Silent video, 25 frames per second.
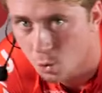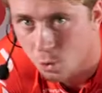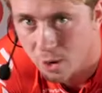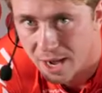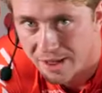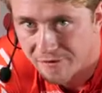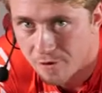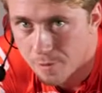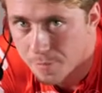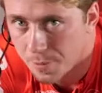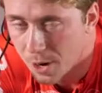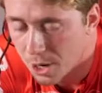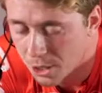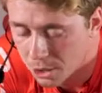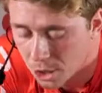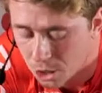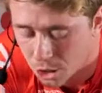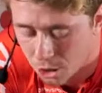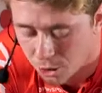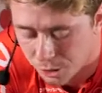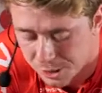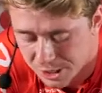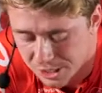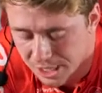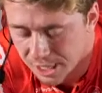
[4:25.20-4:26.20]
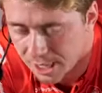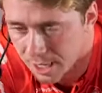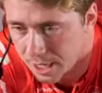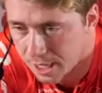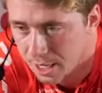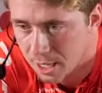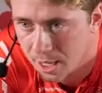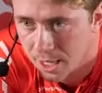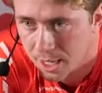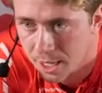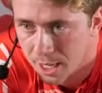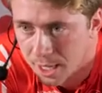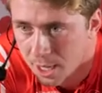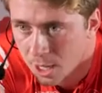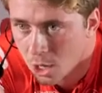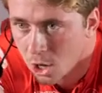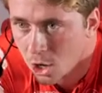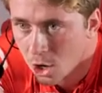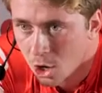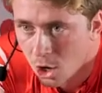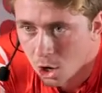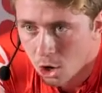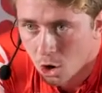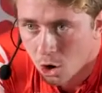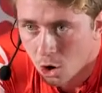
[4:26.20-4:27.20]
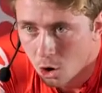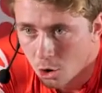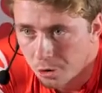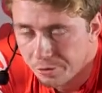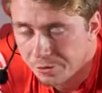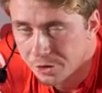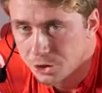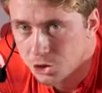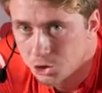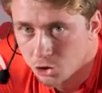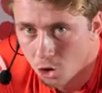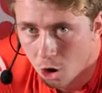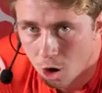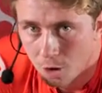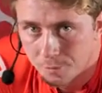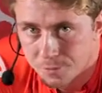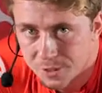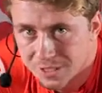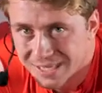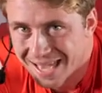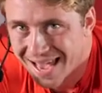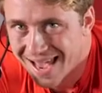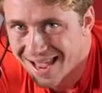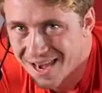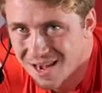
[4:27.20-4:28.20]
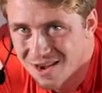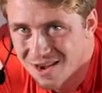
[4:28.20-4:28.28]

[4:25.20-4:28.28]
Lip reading: or whatever bike you're using, or in the drops. Get a